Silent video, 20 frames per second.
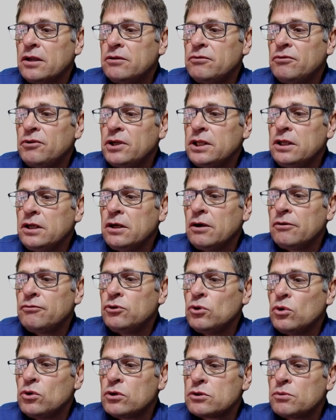fitting of
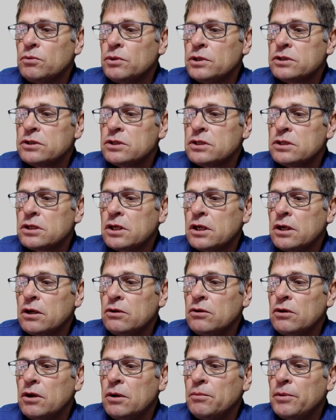yours will just
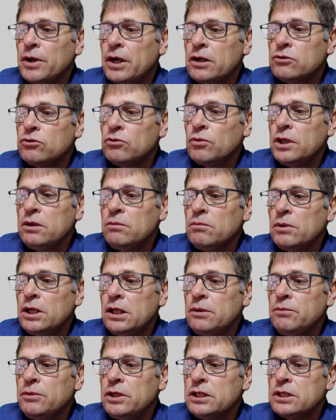go about 20
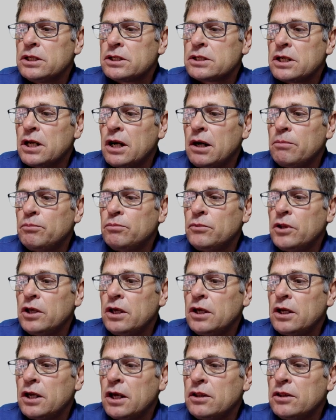millimeters up
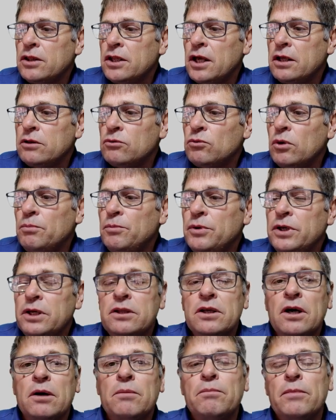there, and that will be
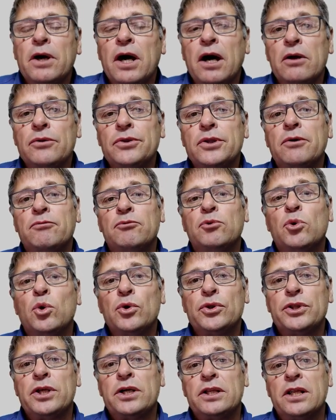the amount of
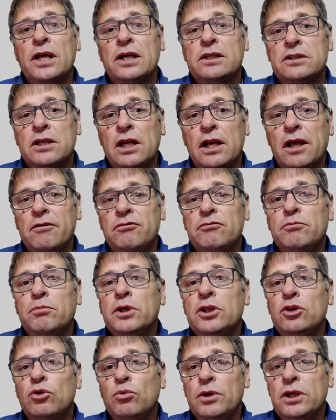water that's left
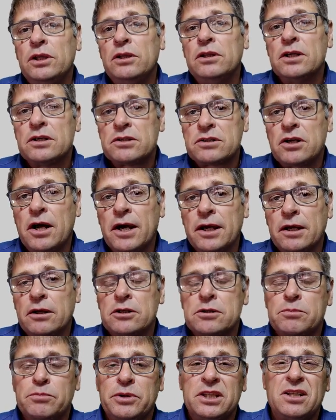between the
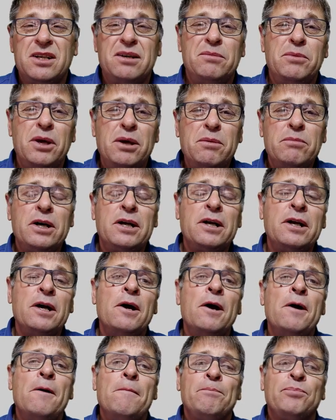cycles. But remember,
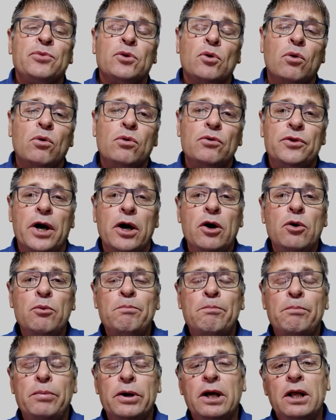although
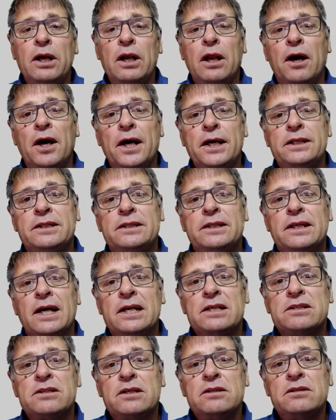perlite
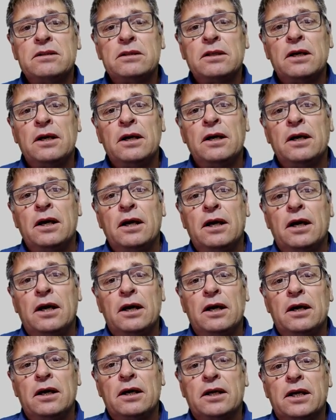doesn't
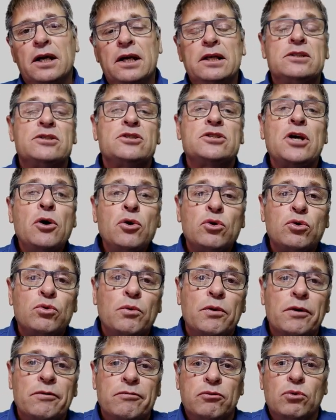get soaked
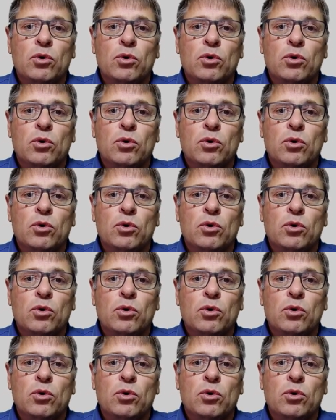with